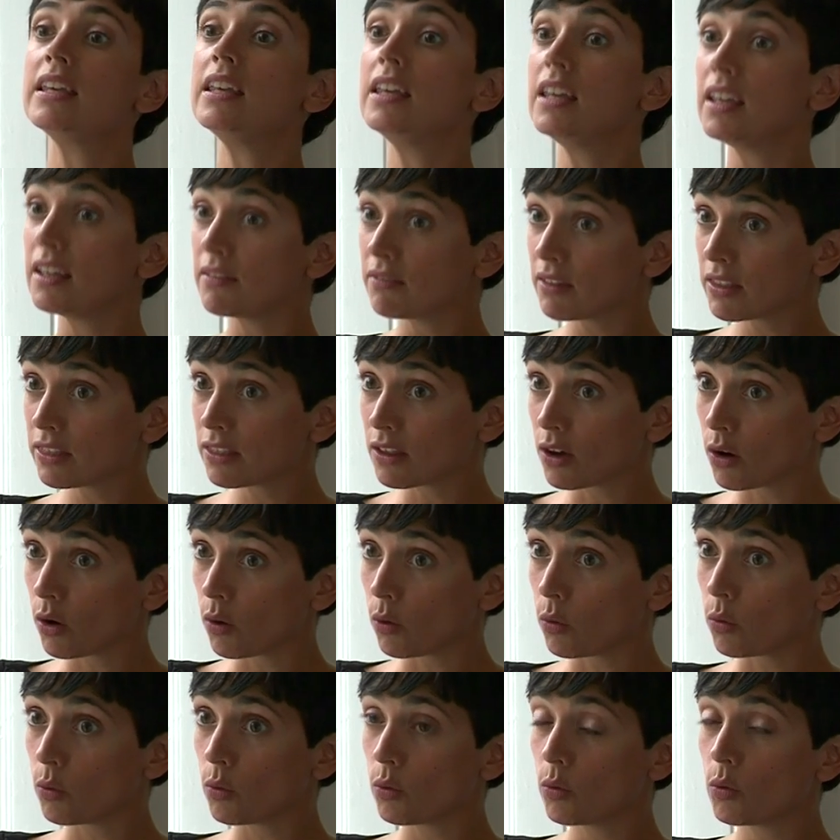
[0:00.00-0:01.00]
even
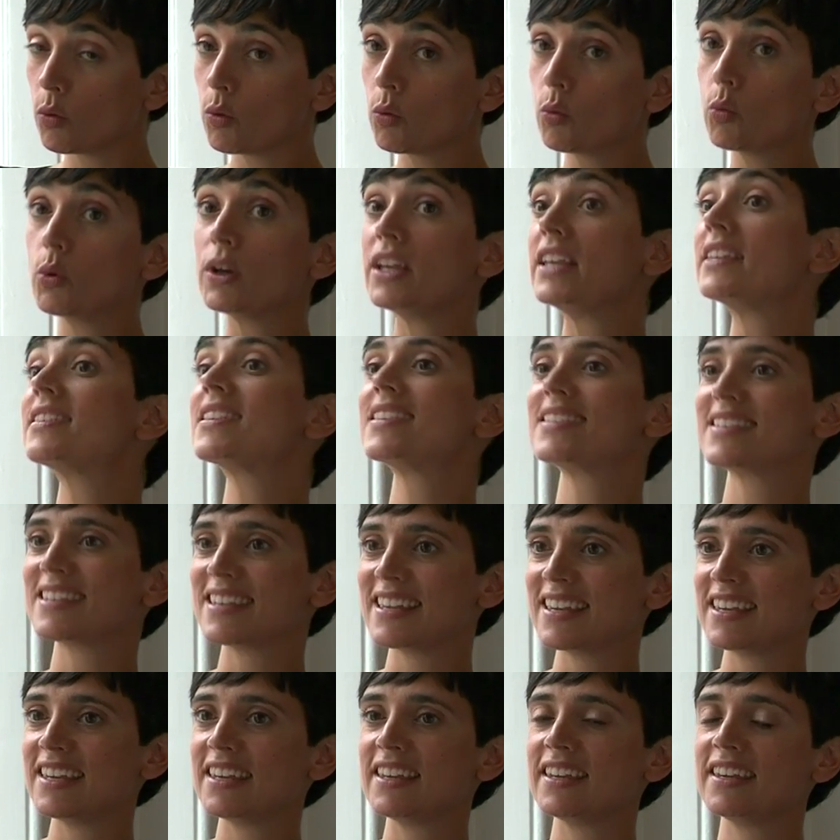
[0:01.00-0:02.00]
though we
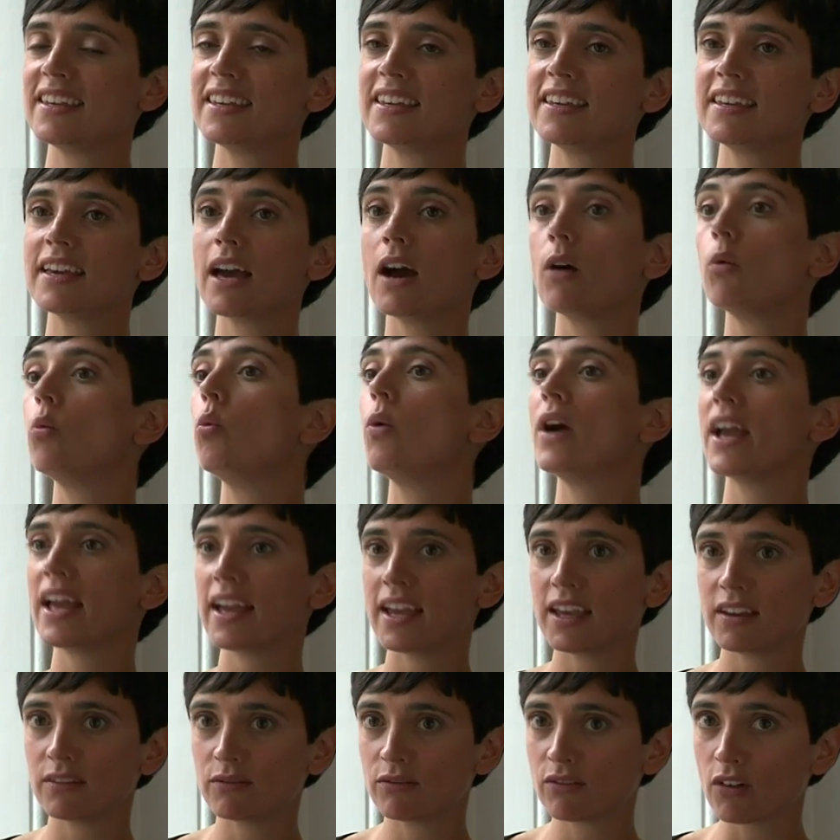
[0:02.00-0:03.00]
see a
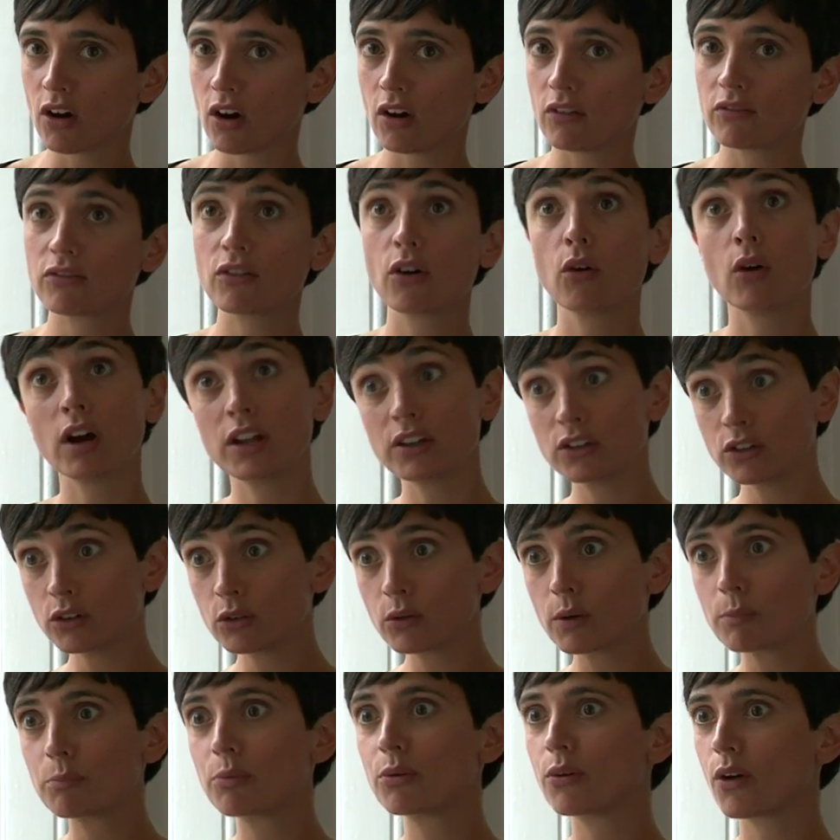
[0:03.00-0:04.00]
wave of or a
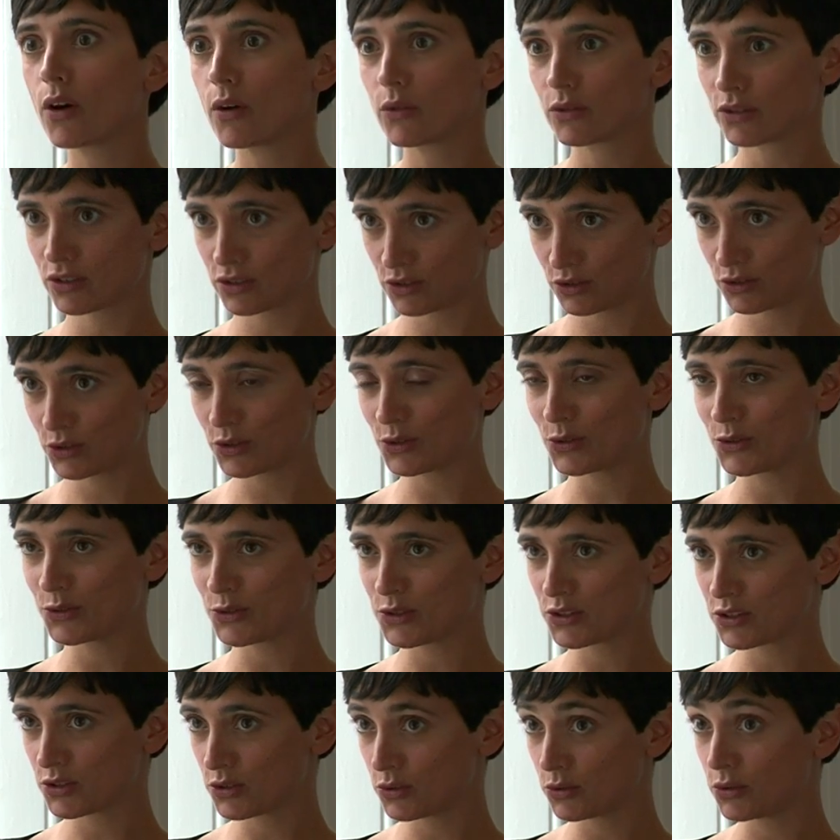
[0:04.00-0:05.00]
new approach
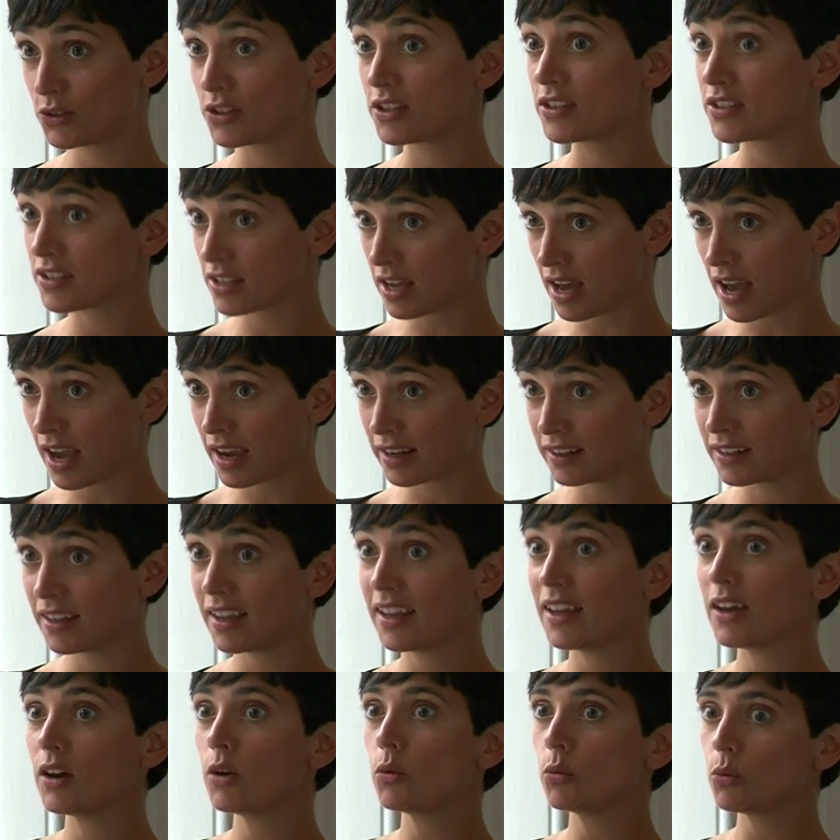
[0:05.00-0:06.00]
to, to design,
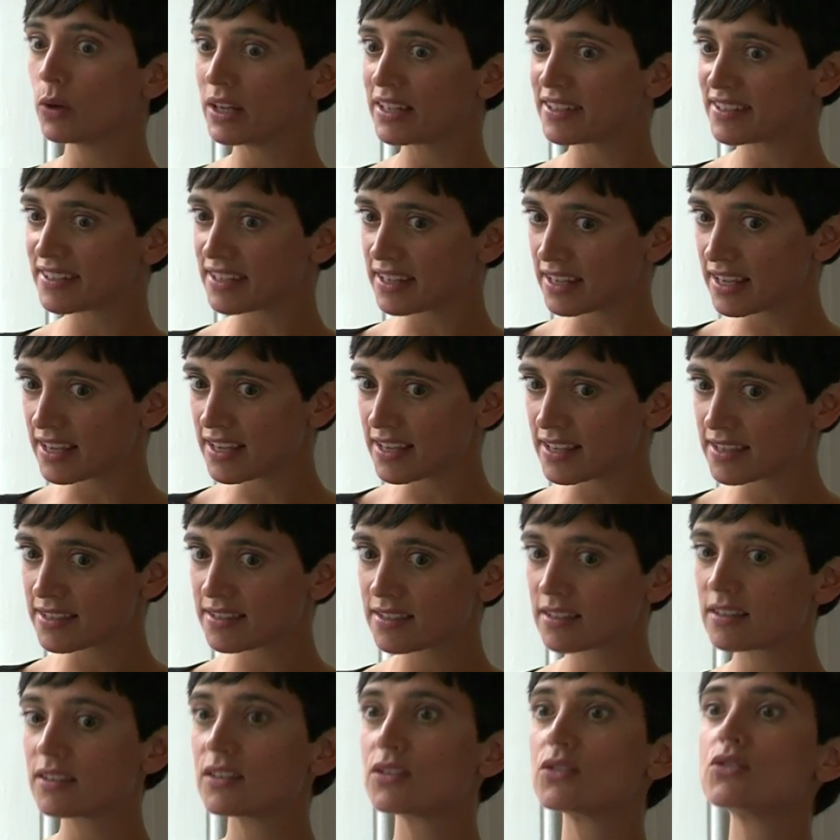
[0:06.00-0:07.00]
which
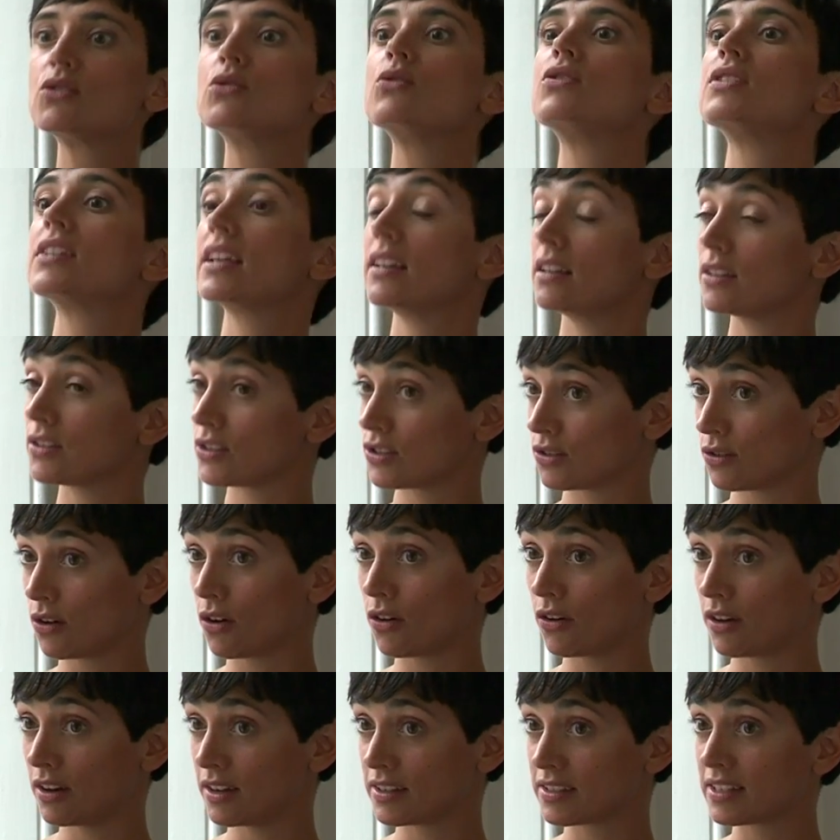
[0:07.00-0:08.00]
is to tell
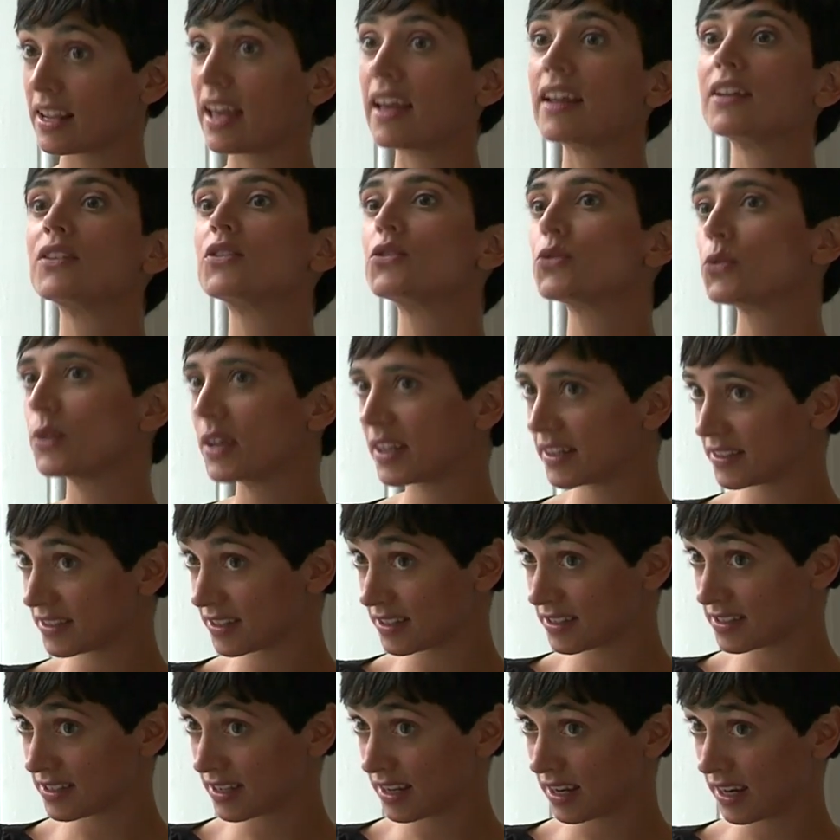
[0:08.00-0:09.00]
stories and to
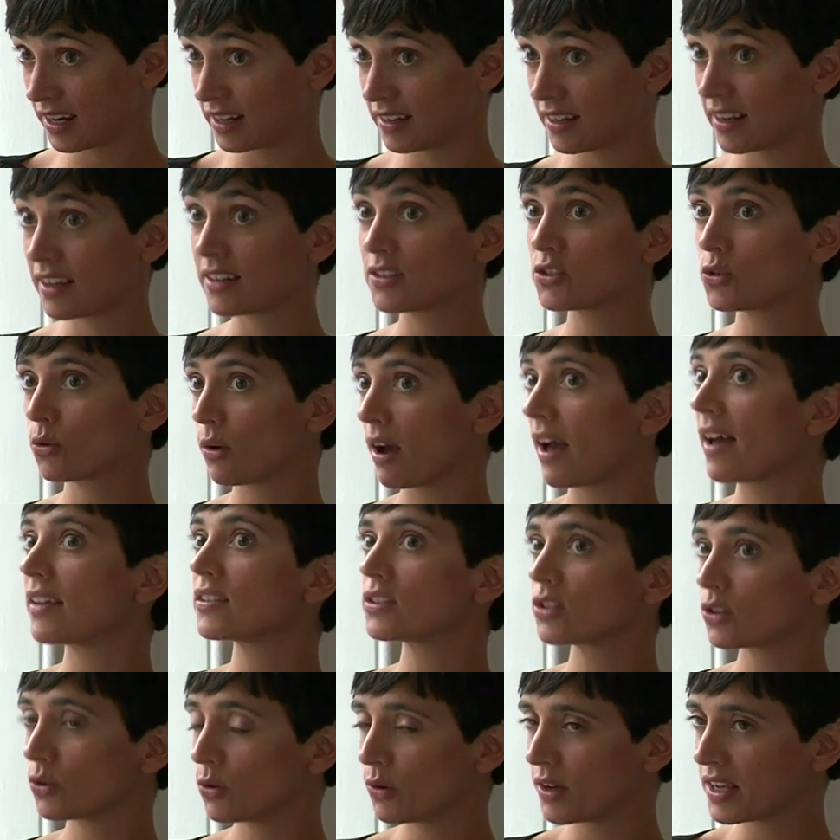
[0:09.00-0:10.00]
entertain and to
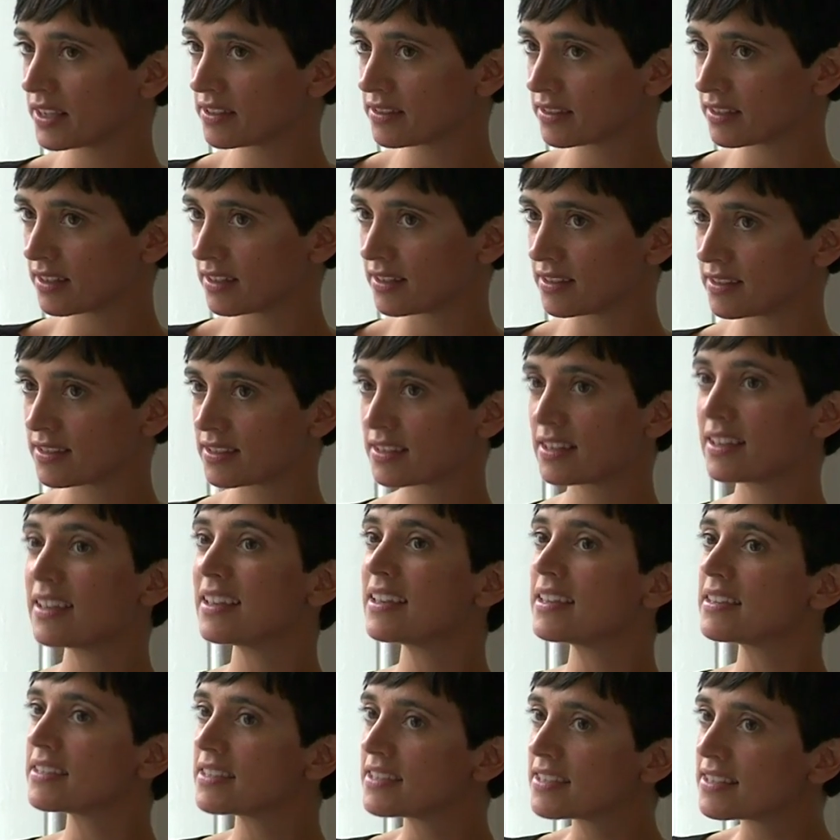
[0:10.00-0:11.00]
ask questions,
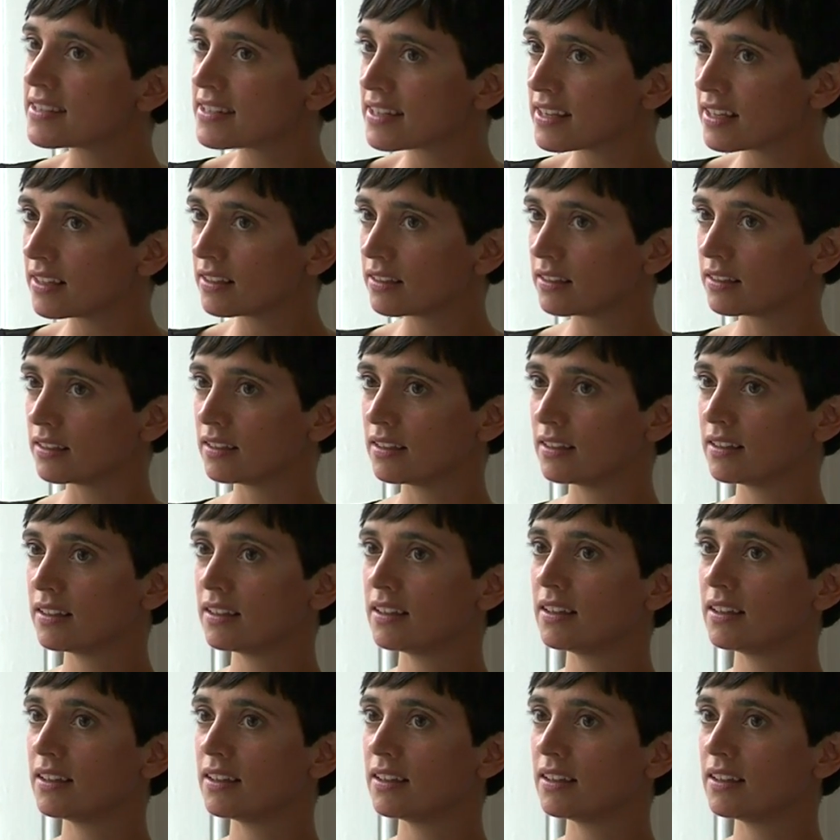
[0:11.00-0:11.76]
still